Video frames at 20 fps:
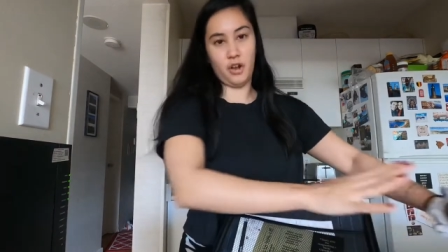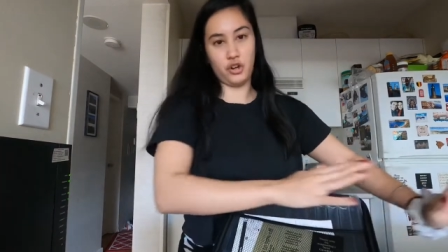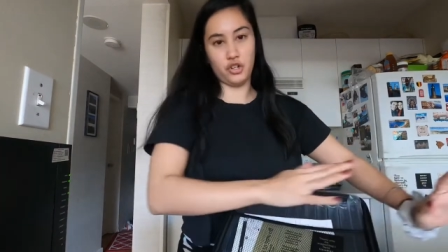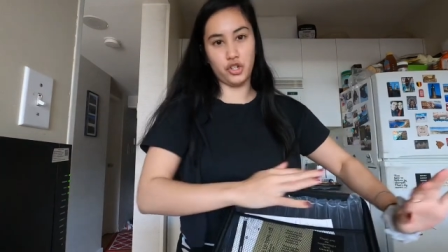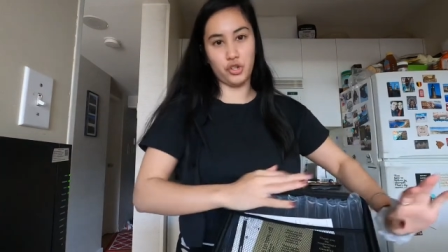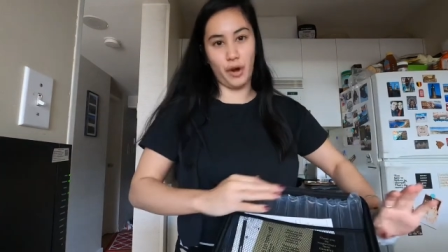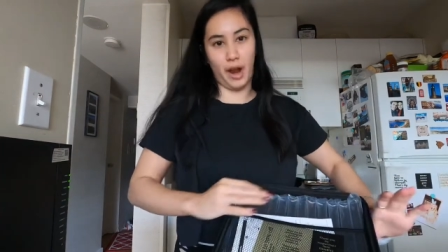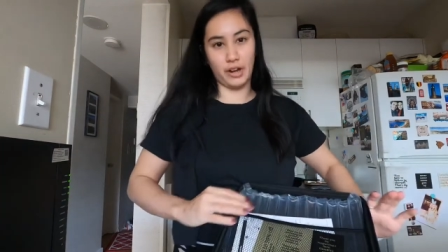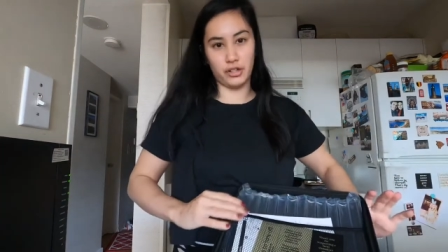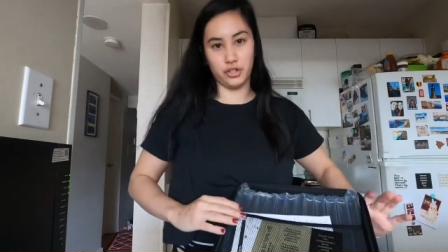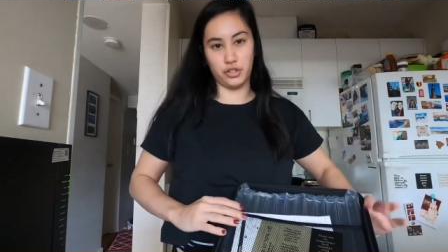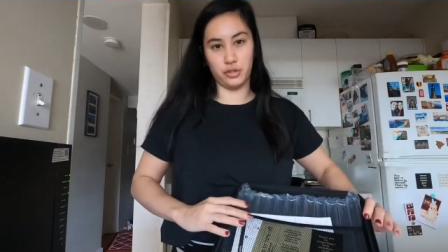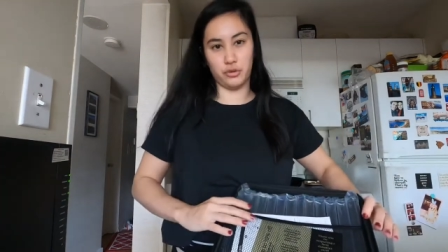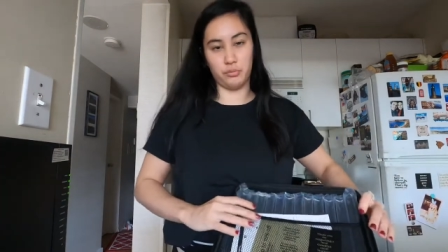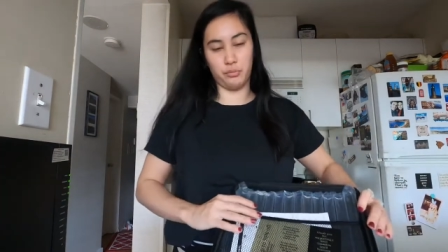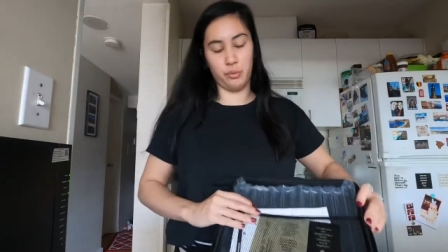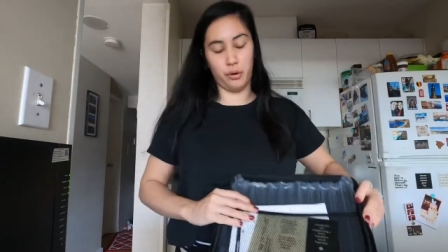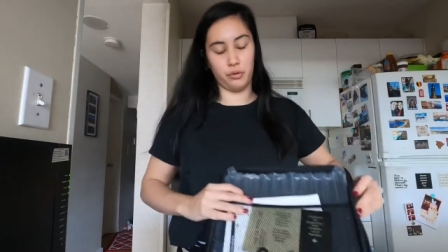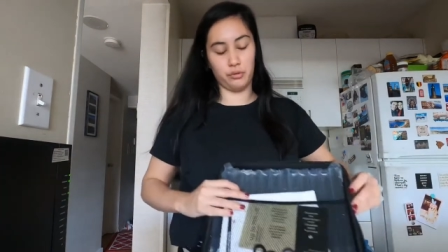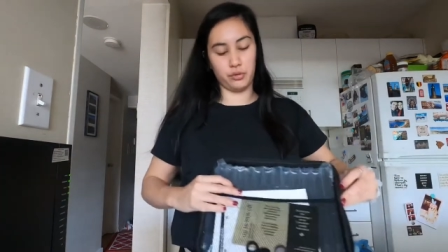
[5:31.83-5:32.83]
Our trash
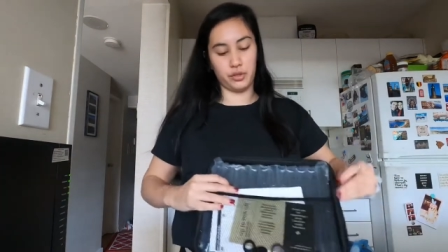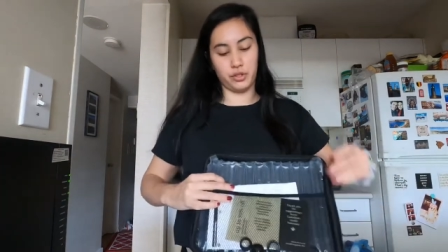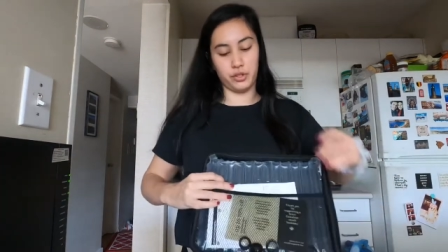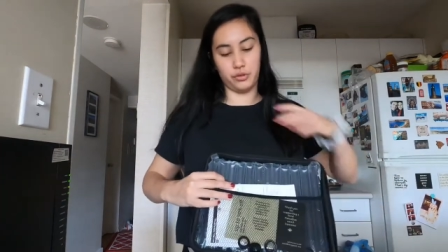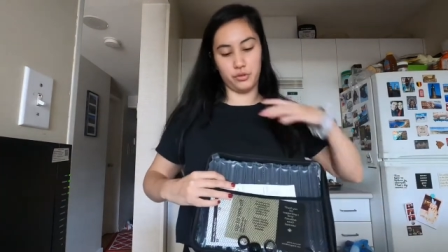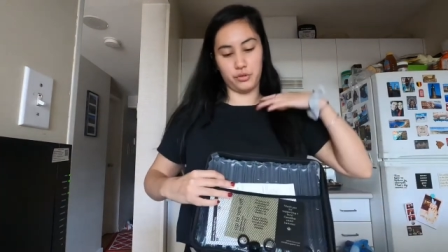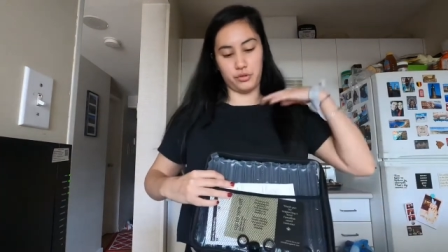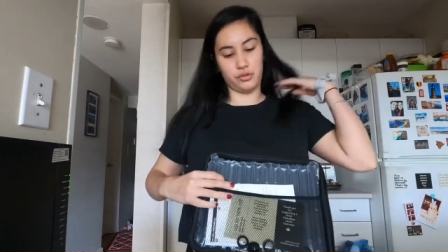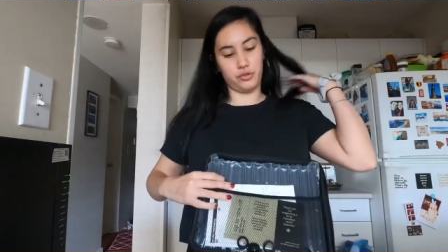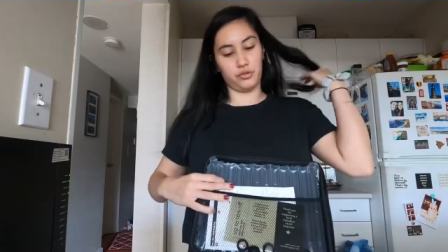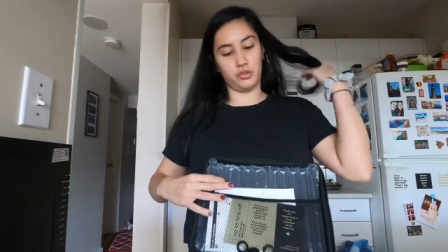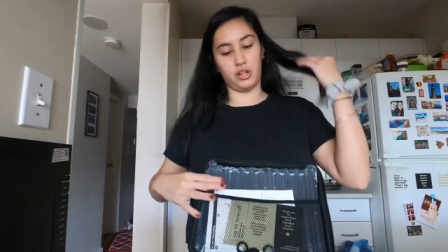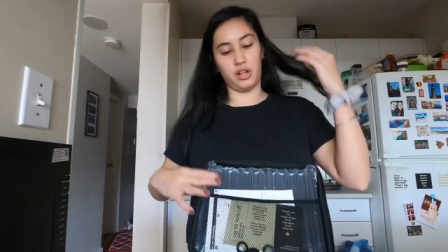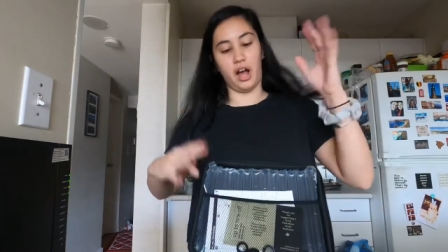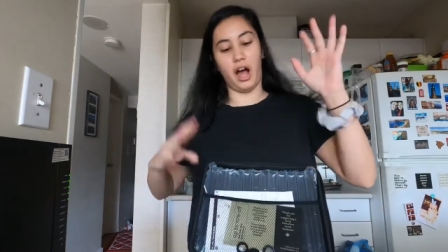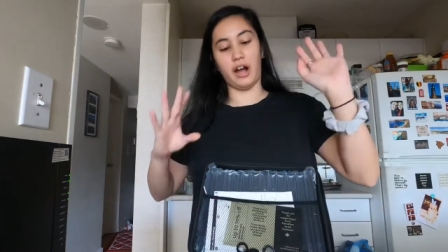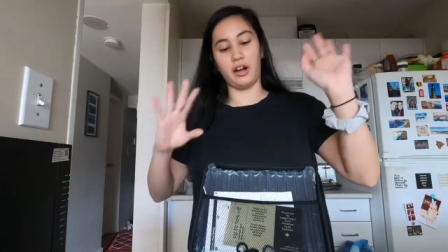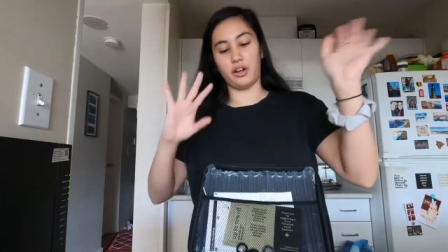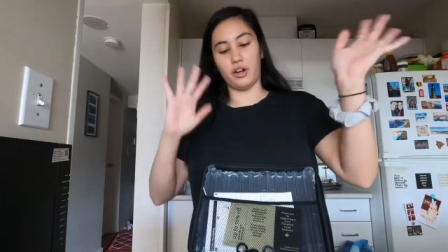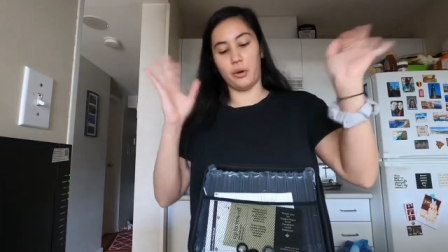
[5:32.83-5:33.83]
chute broke too, so there's a
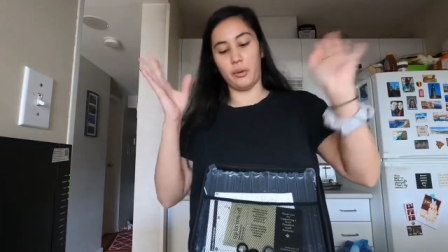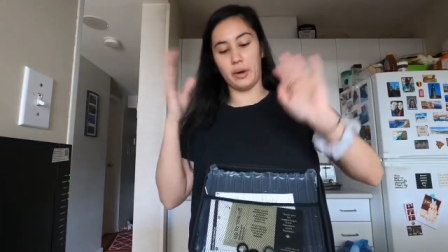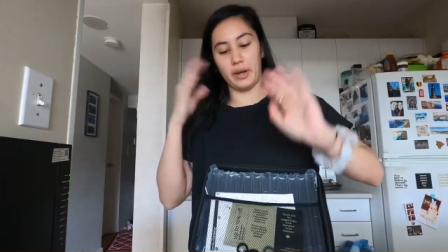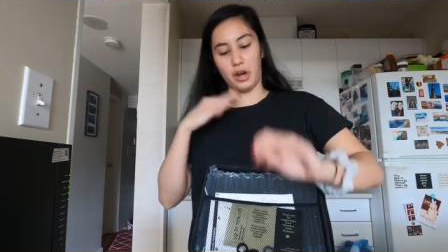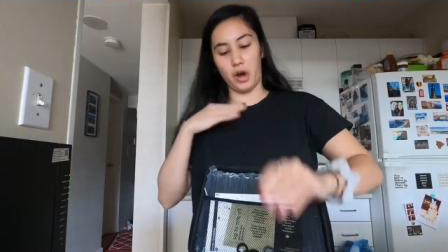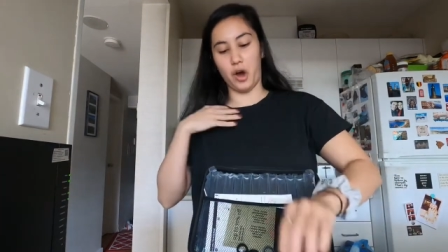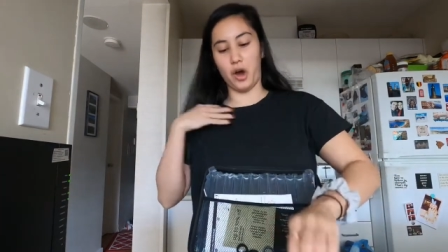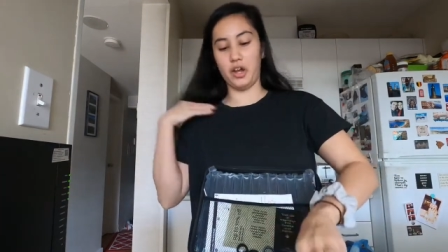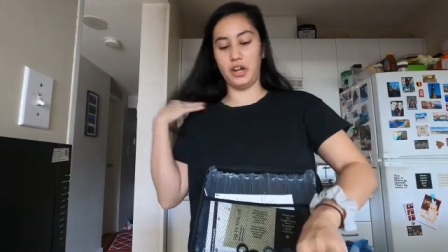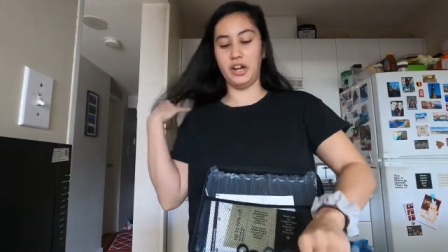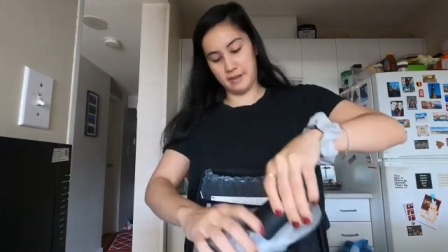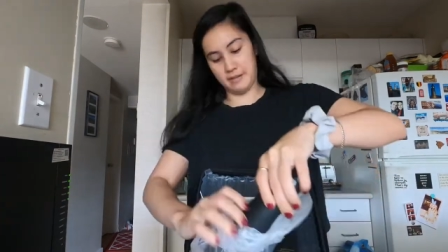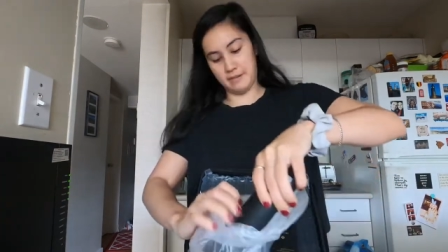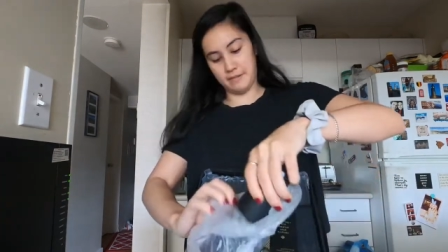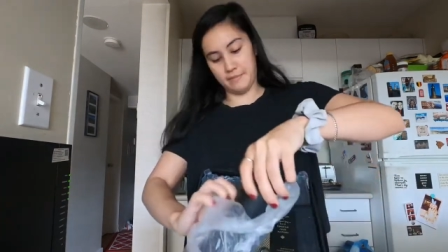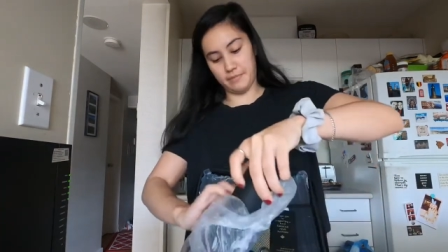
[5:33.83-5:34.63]
lot going on.